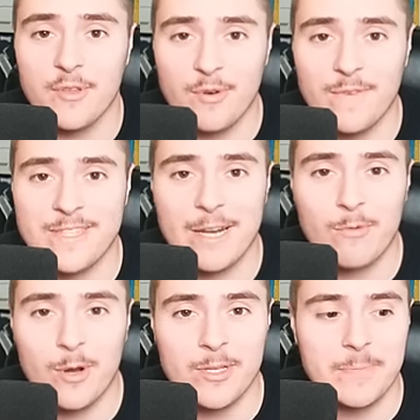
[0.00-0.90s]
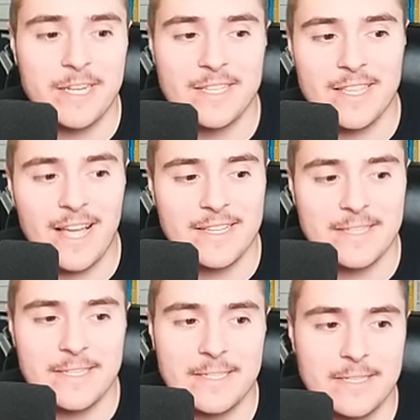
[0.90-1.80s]
Riverside Royals beat us last
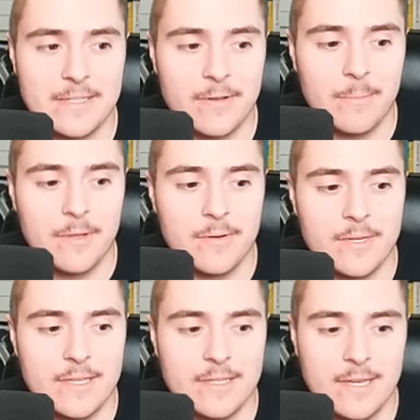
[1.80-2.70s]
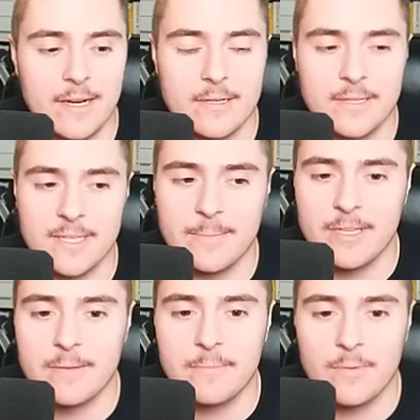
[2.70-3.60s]
season, so I'm low-key scared to sim it, but